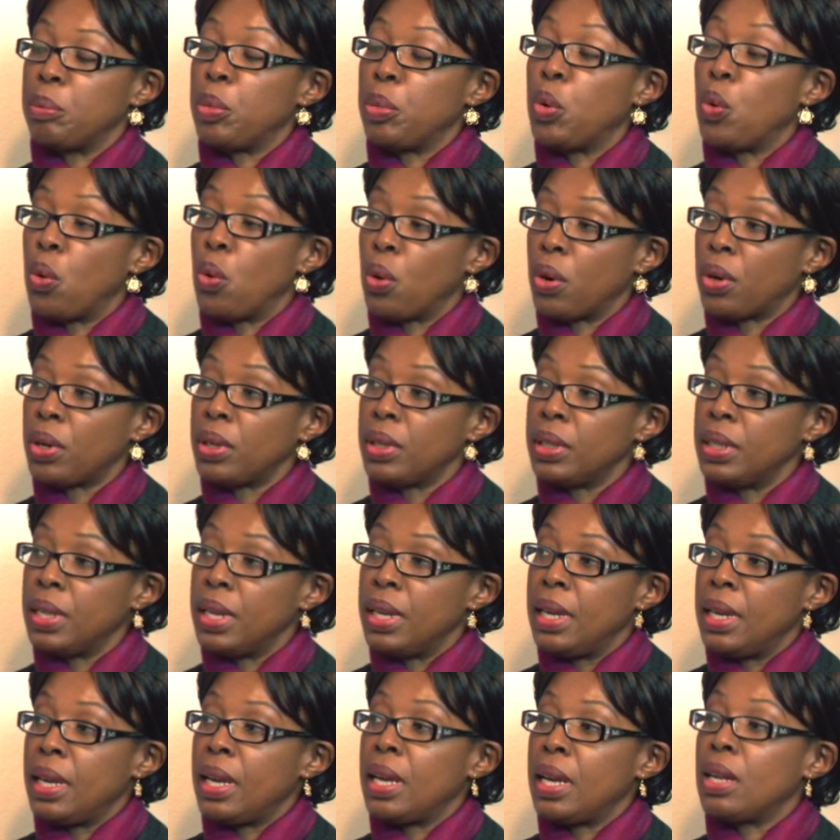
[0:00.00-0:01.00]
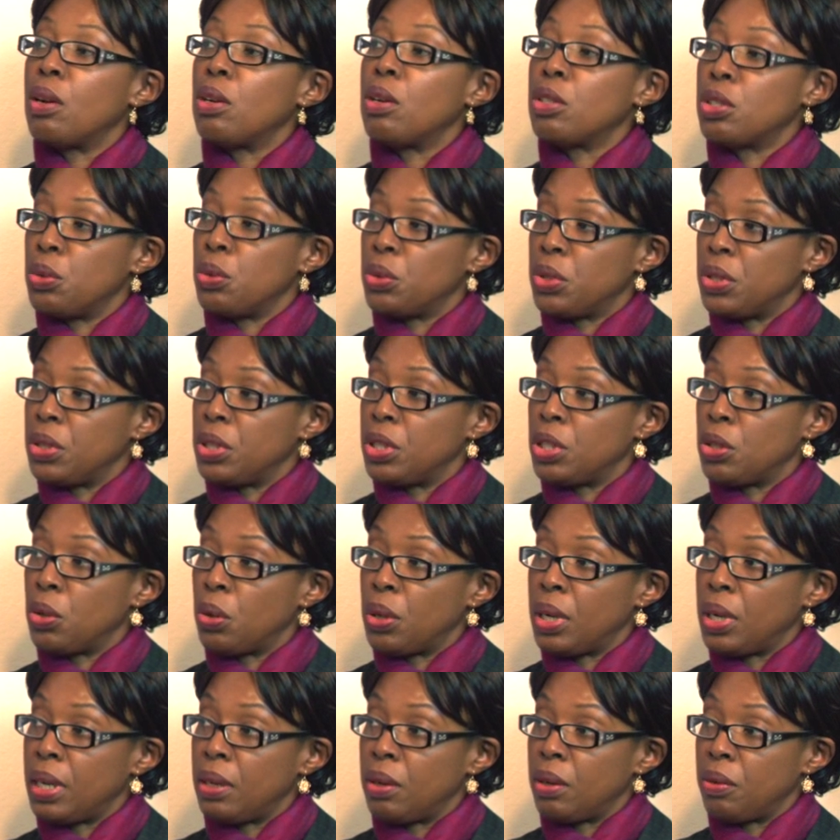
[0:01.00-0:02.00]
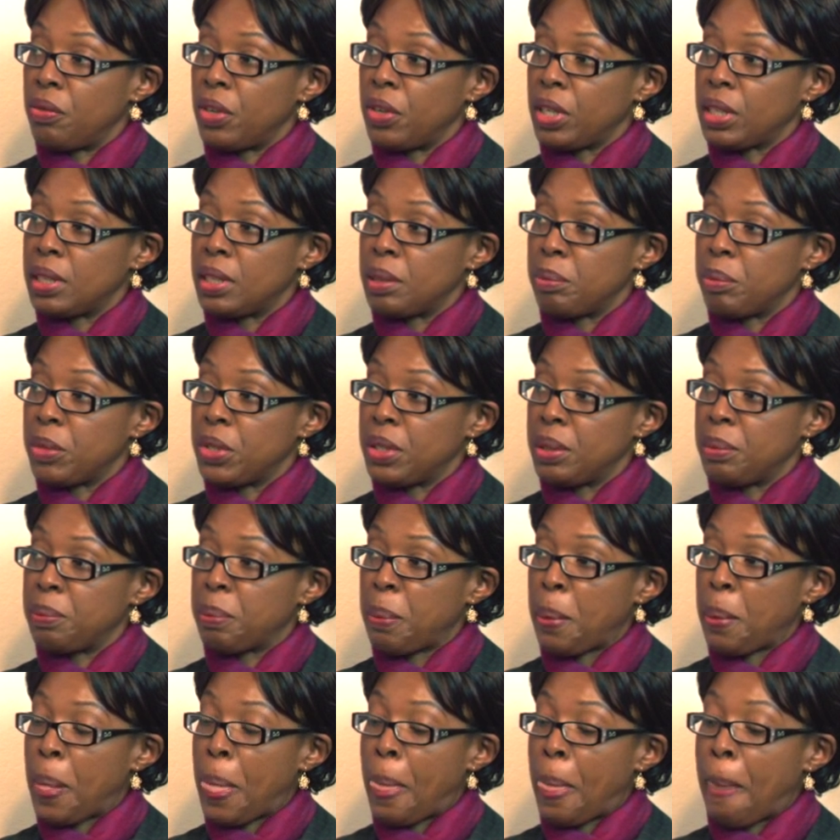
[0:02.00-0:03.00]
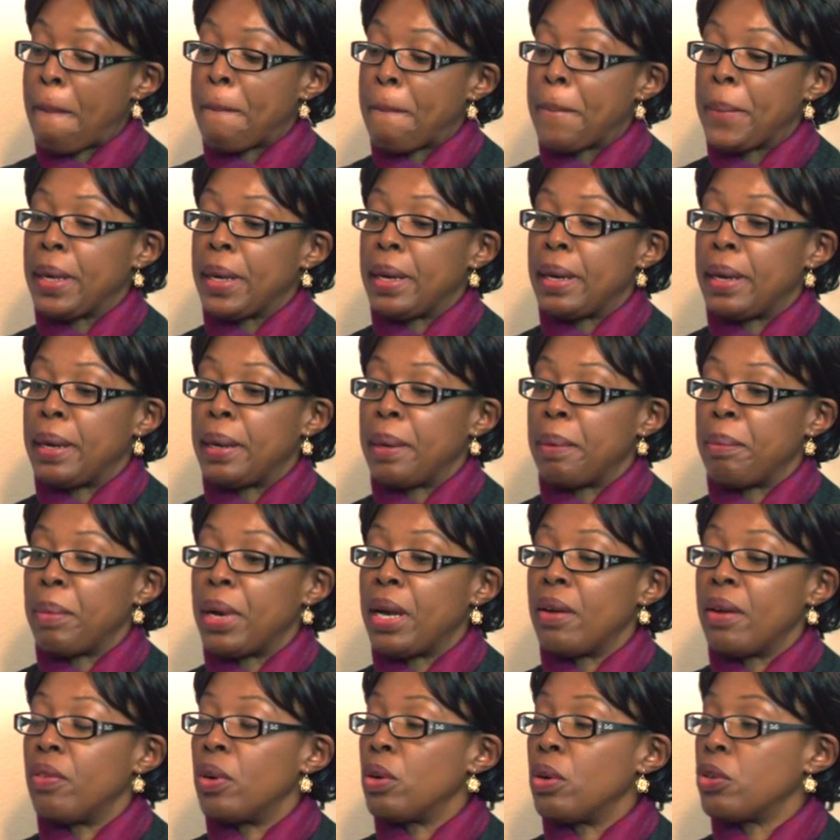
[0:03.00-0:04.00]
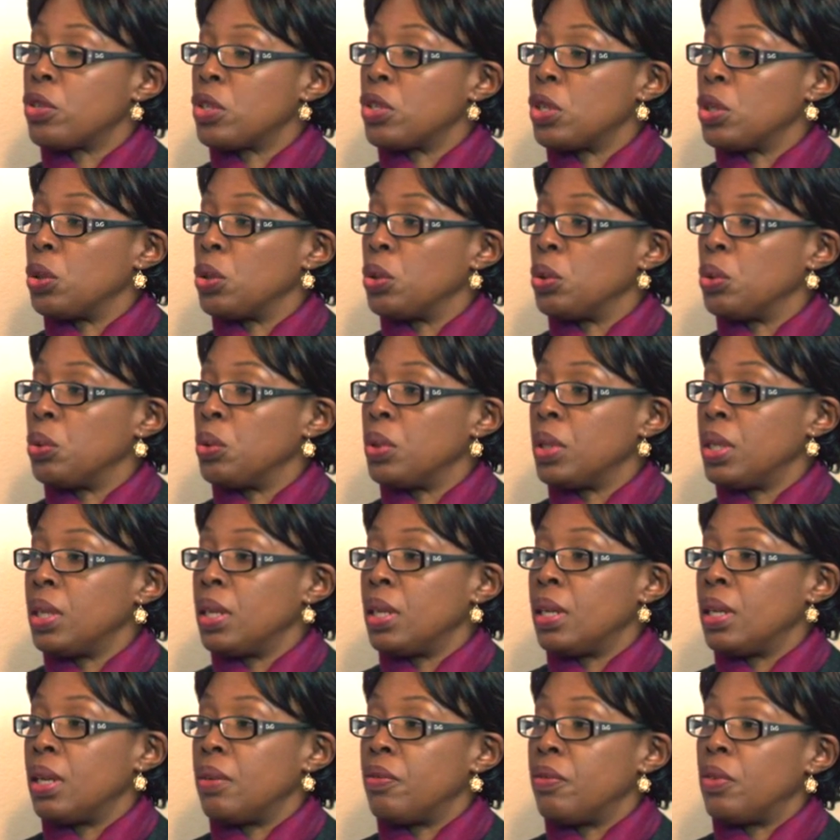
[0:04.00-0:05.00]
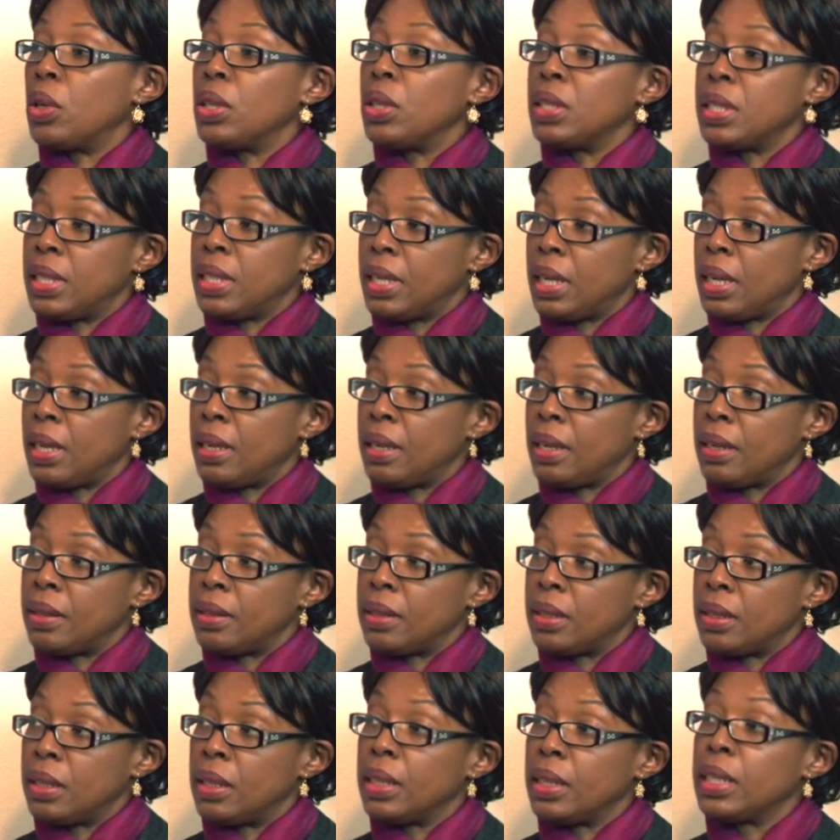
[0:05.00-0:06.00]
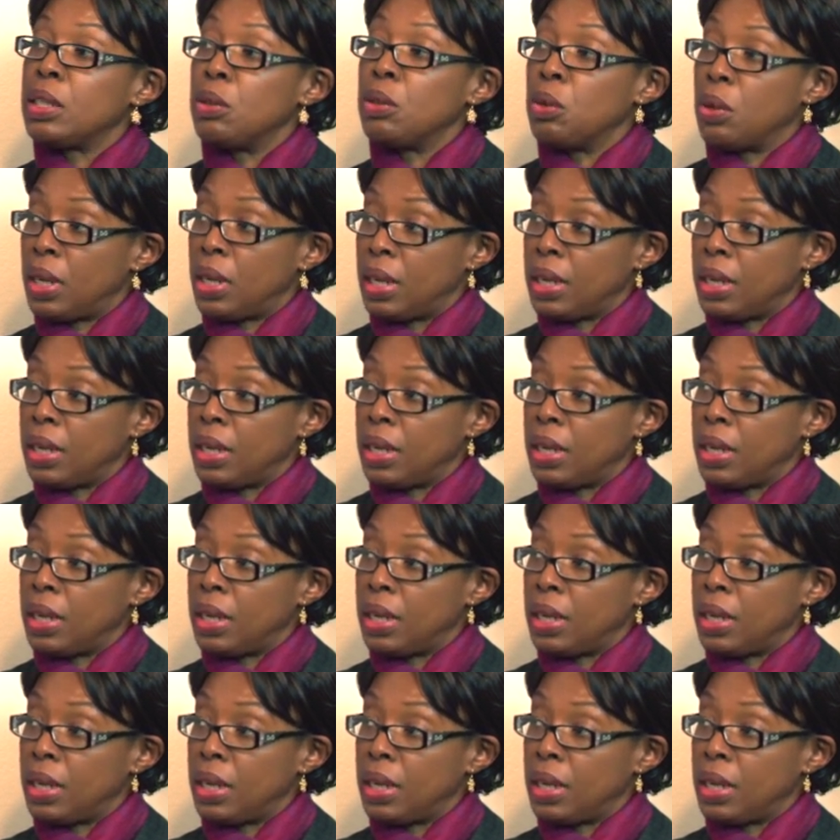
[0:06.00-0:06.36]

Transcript: poor and also to the tornado victims. I've also volunteered at legal